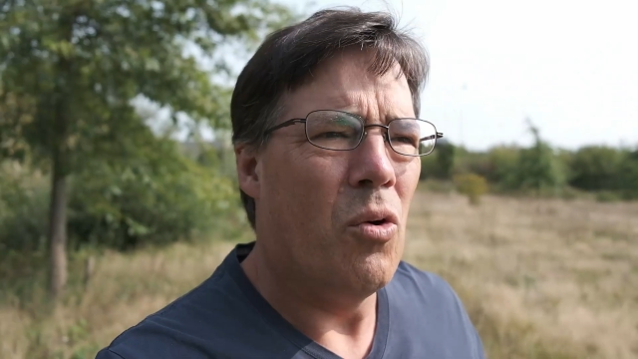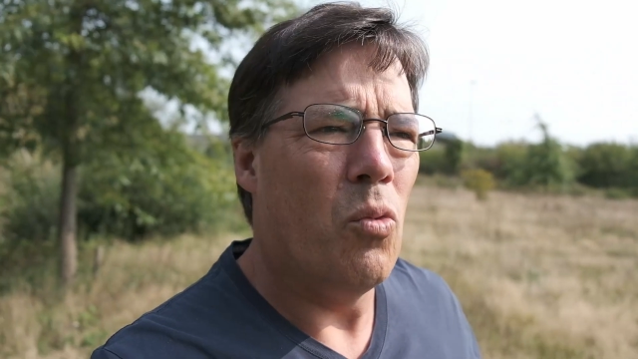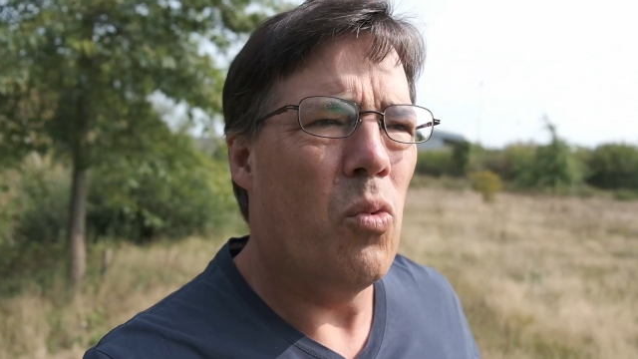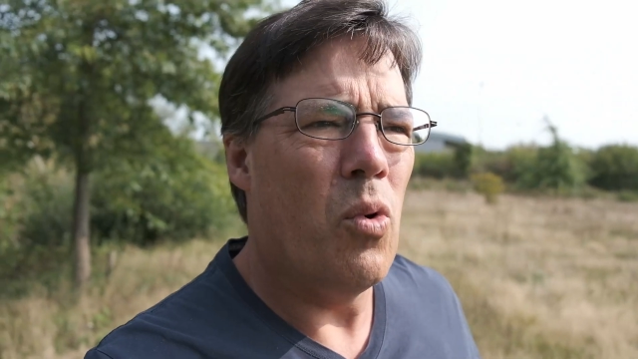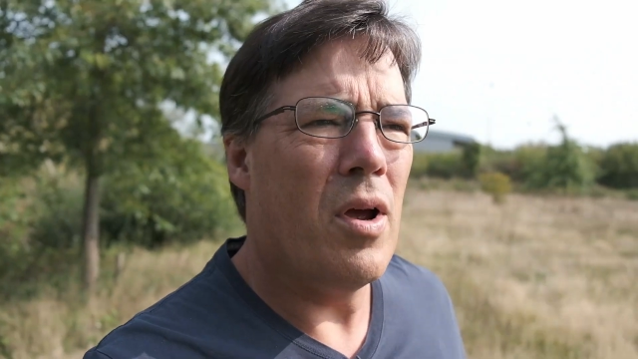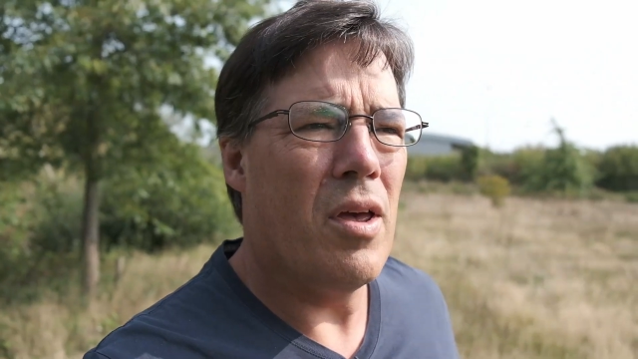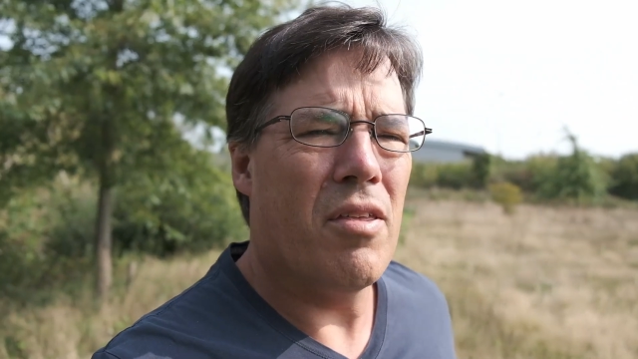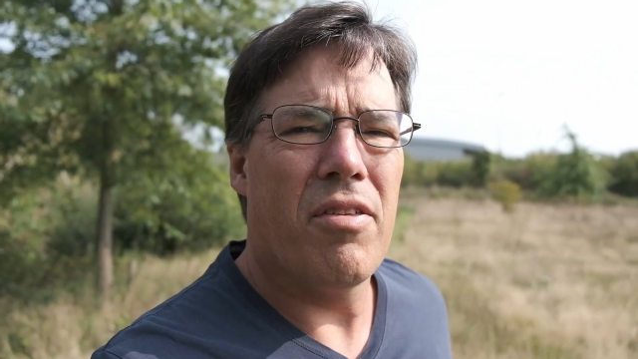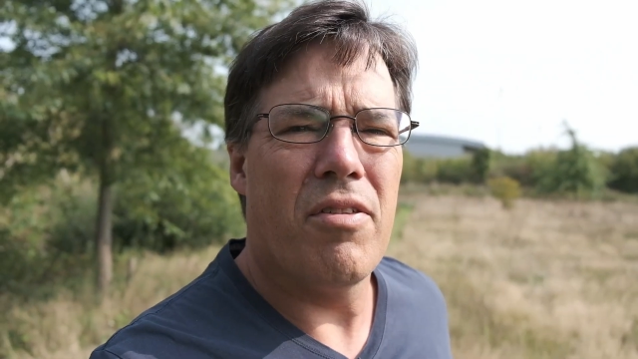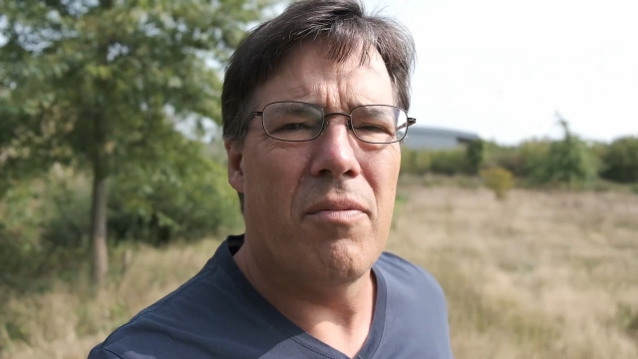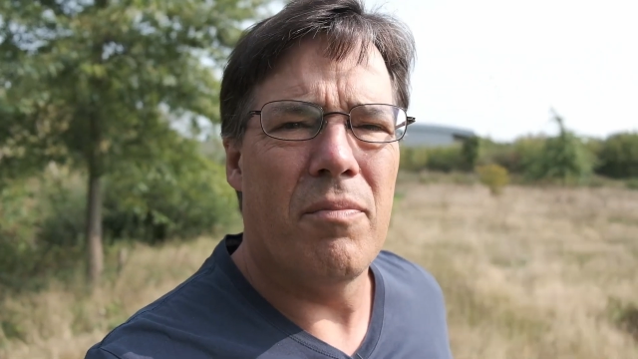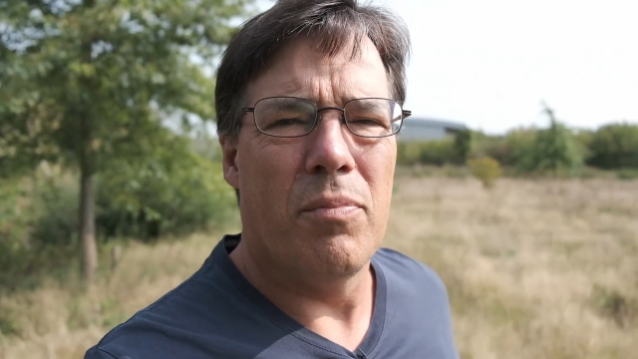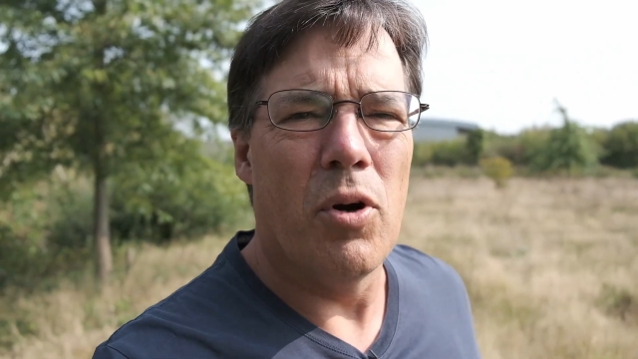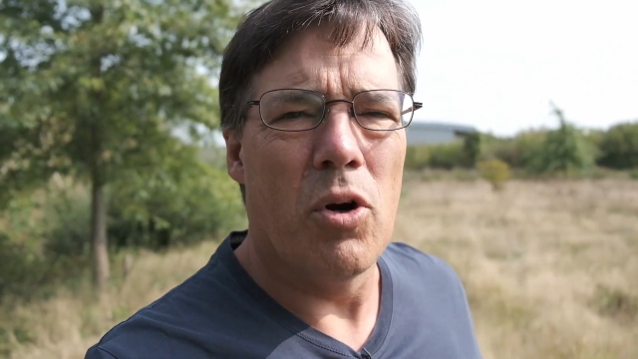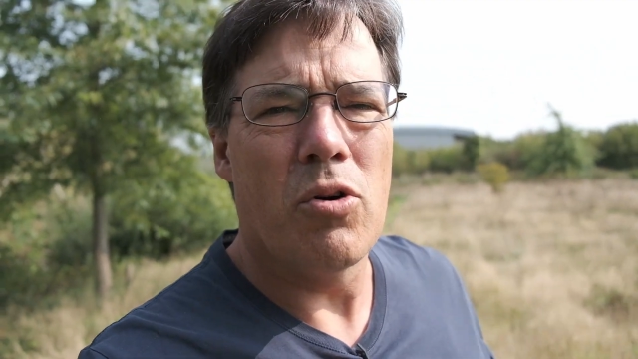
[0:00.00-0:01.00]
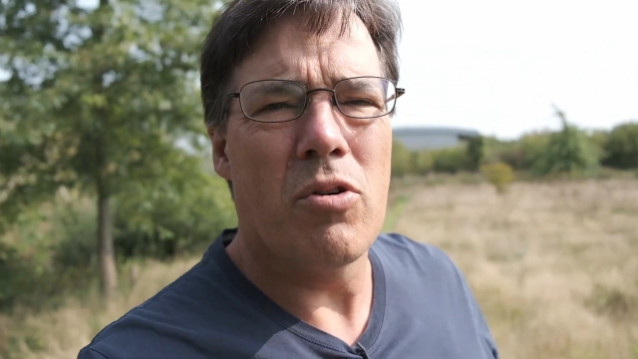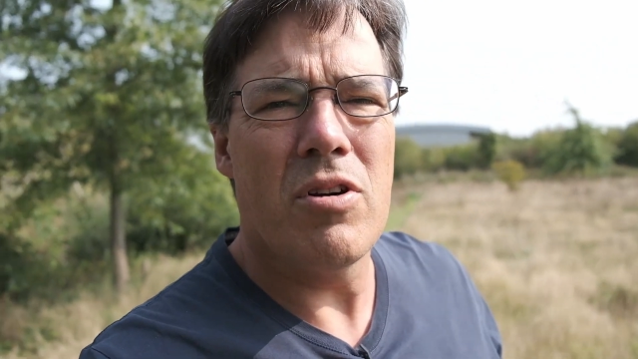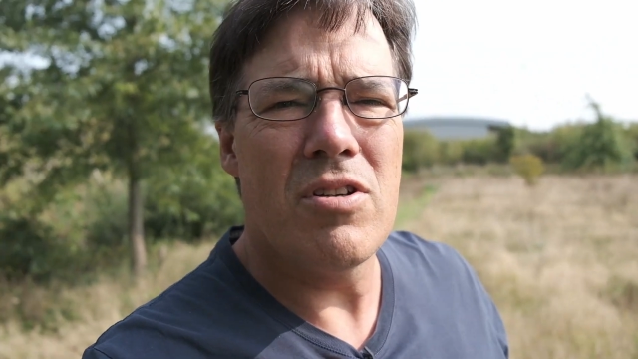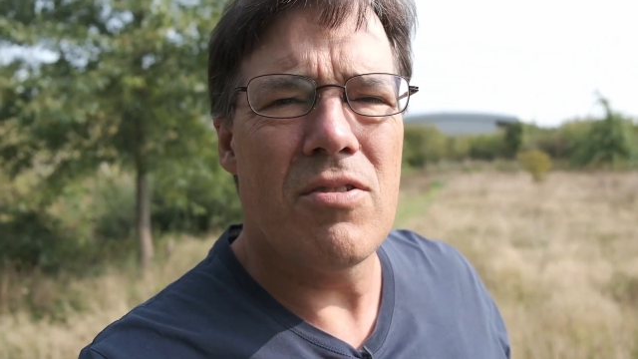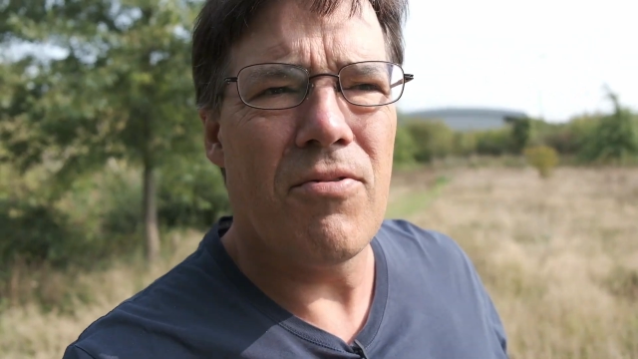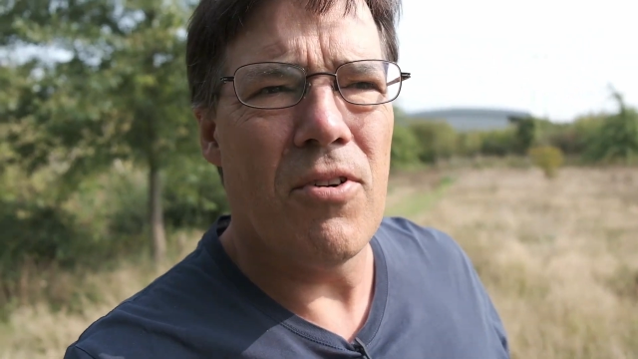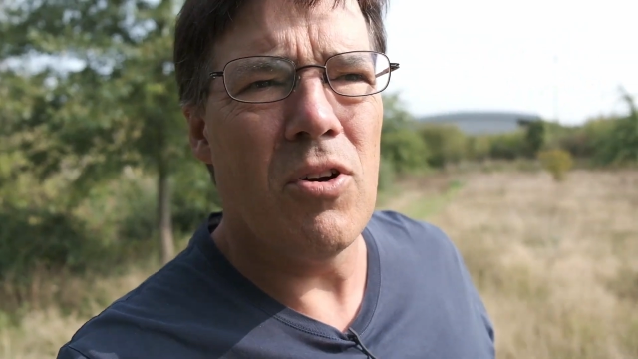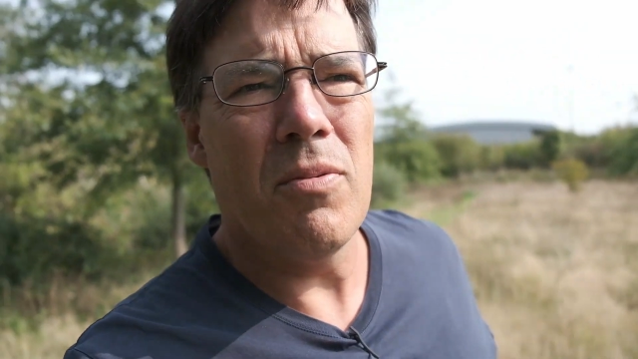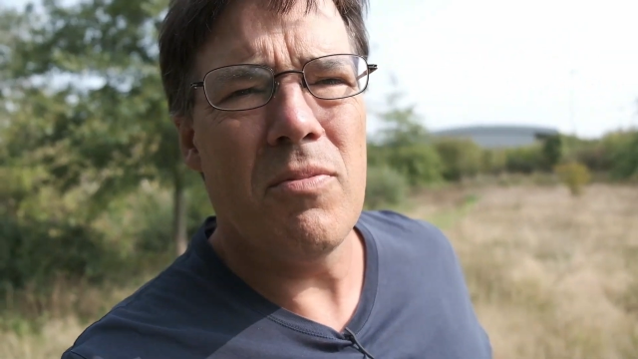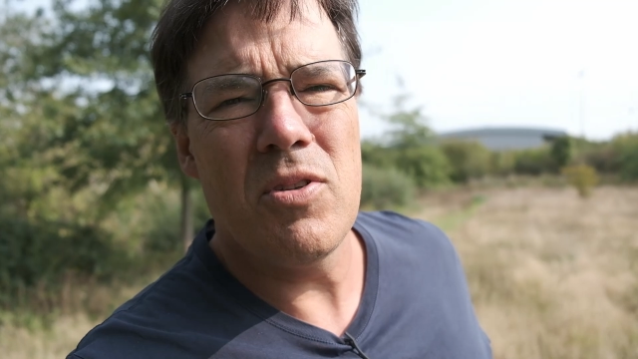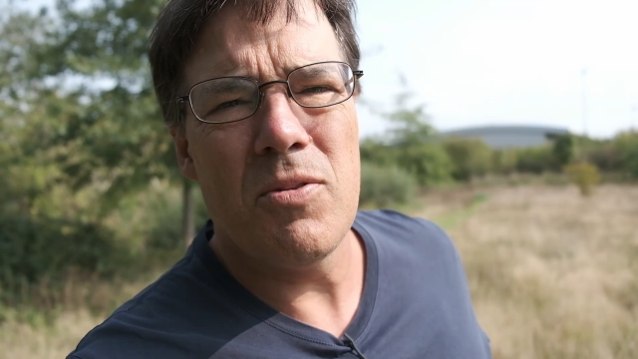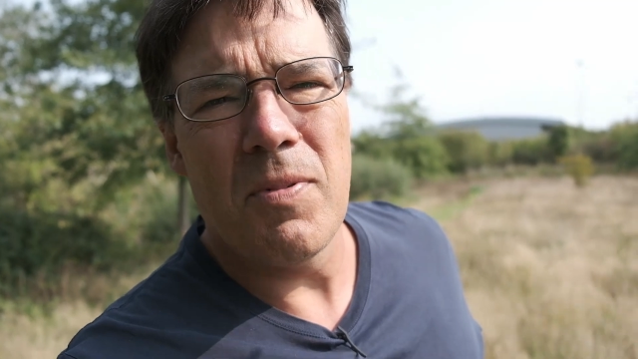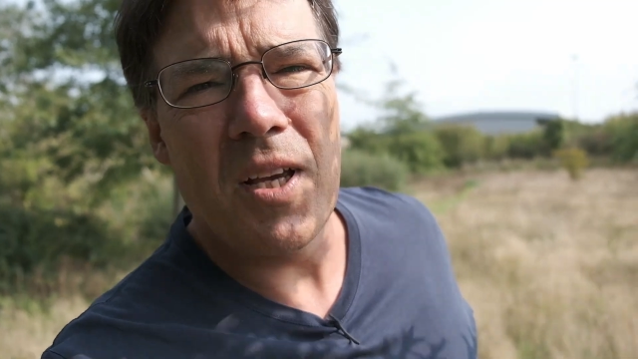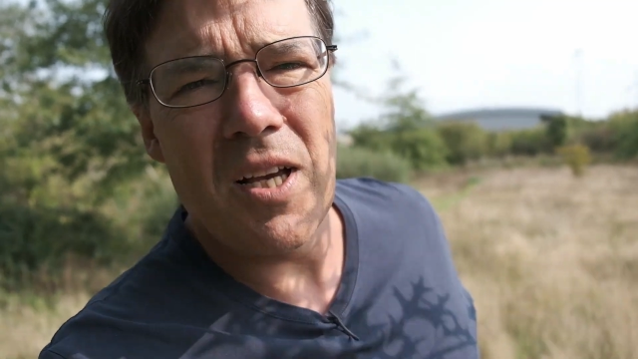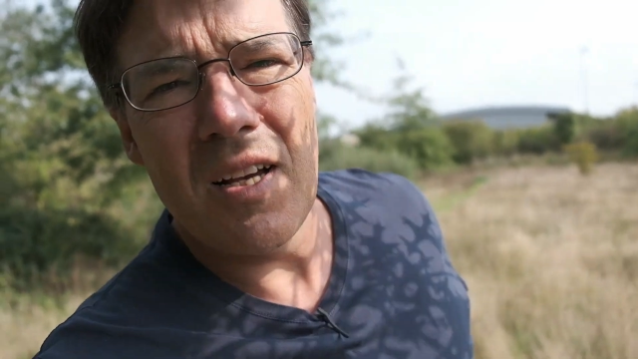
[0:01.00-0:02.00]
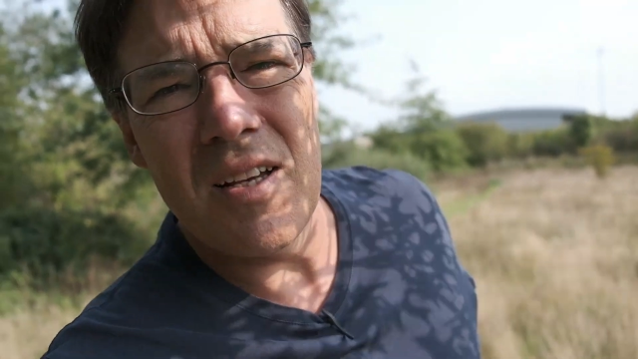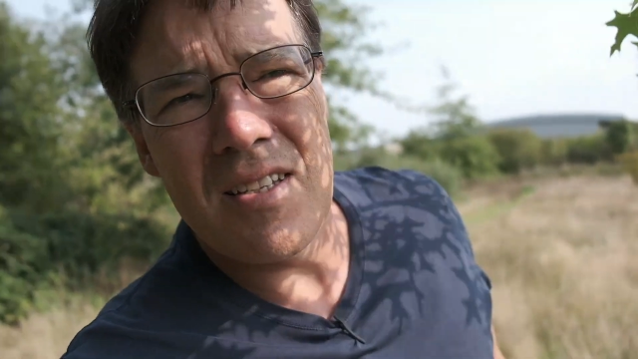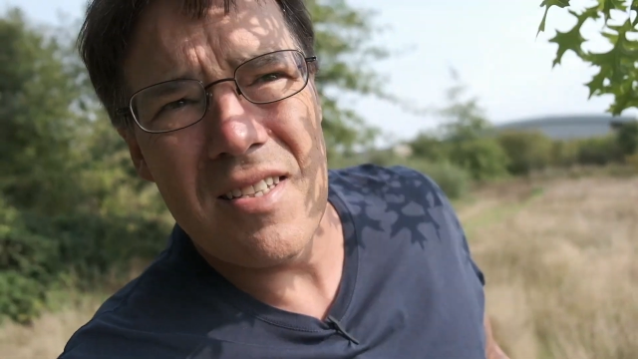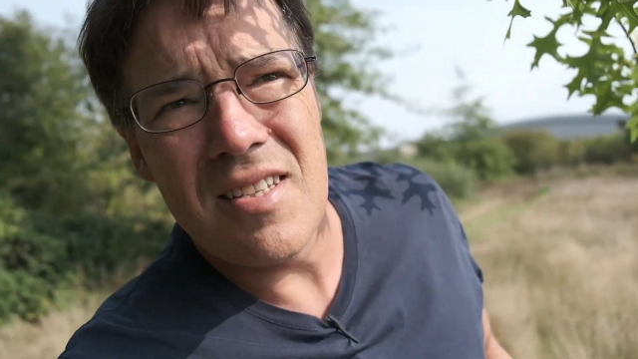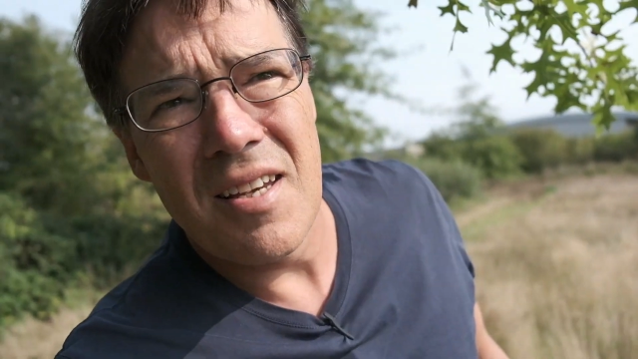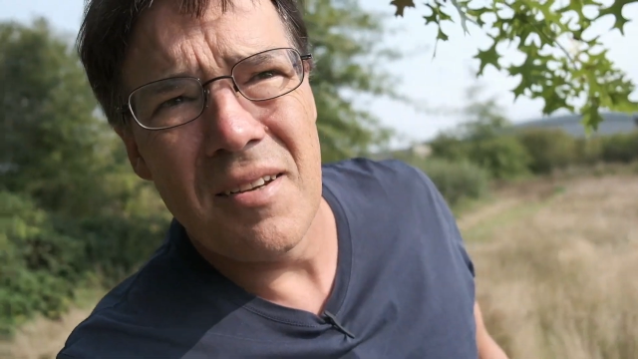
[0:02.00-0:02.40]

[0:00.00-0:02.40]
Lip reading: with brokerage firms because